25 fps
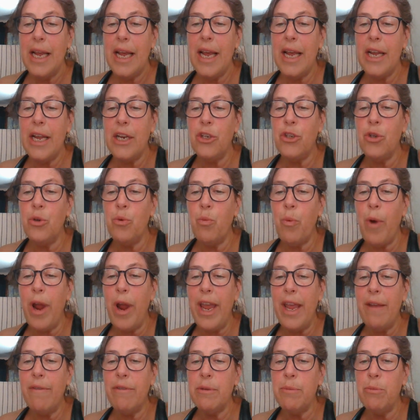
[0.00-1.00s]
And do
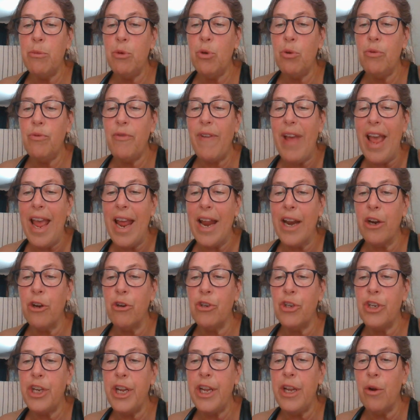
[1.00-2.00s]
waves move
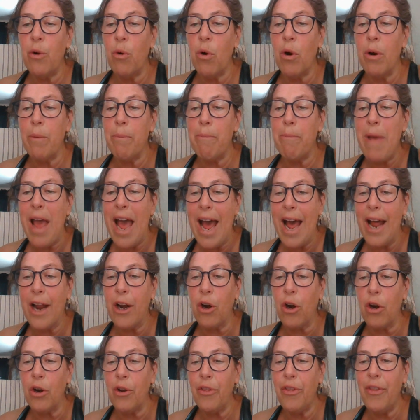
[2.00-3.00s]
energy or
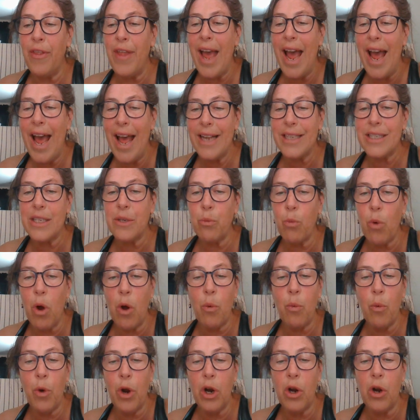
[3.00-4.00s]
matter? That's
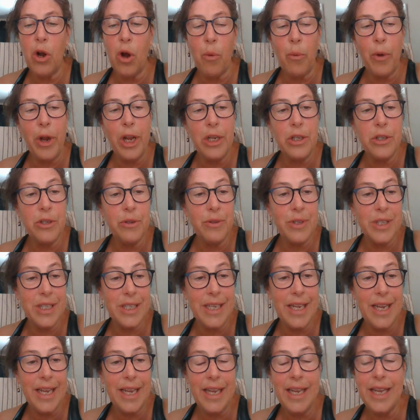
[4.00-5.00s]
what we're going to
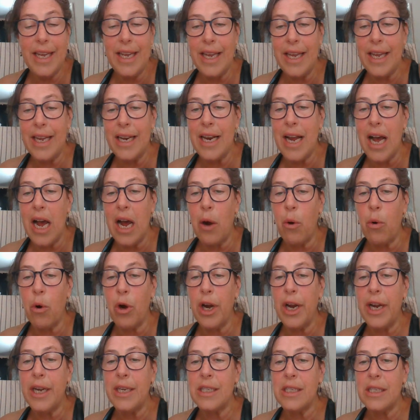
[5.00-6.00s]
see in
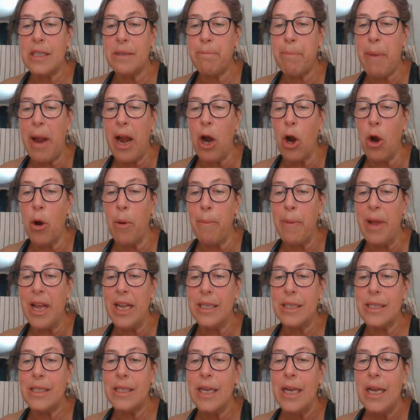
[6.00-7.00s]
our
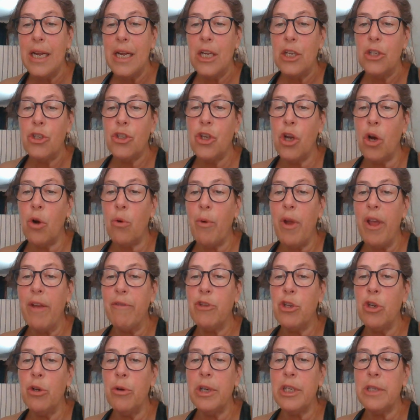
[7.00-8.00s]
experiments. So we
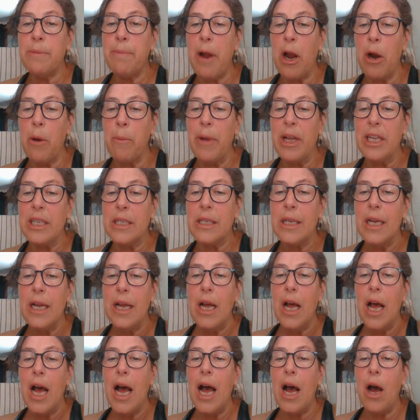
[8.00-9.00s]
have two experiments,
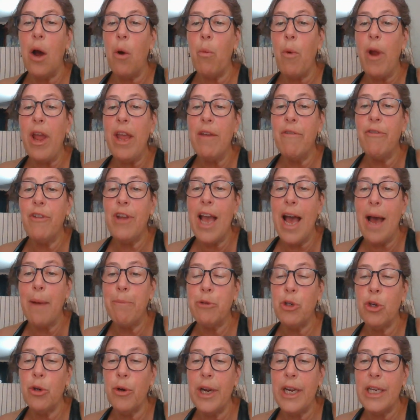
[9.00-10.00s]
a wave
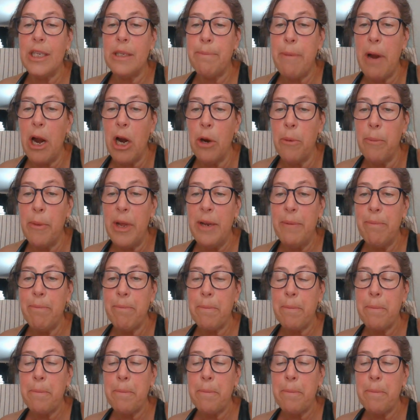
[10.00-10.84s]
capture experiment